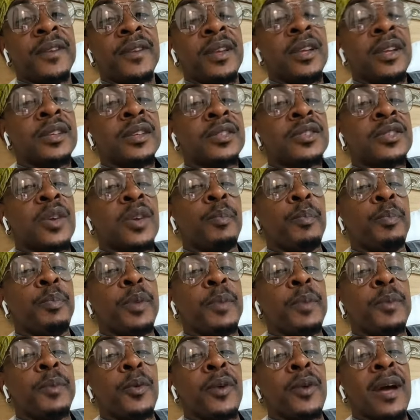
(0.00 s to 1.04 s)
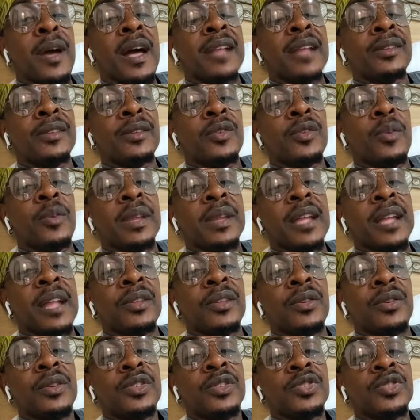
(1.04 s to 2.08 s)
Some people were commit
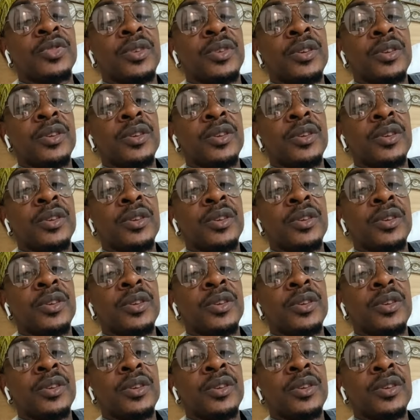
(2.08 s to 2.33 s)
adultery.